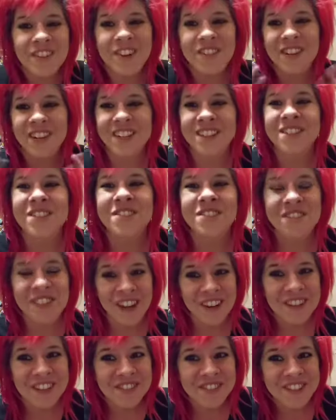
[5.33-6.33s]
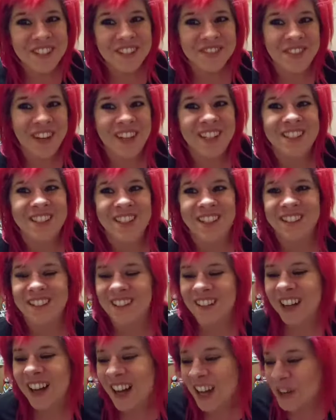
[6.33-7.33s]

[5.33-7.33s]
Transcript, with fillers: everyone, welcome to my channel.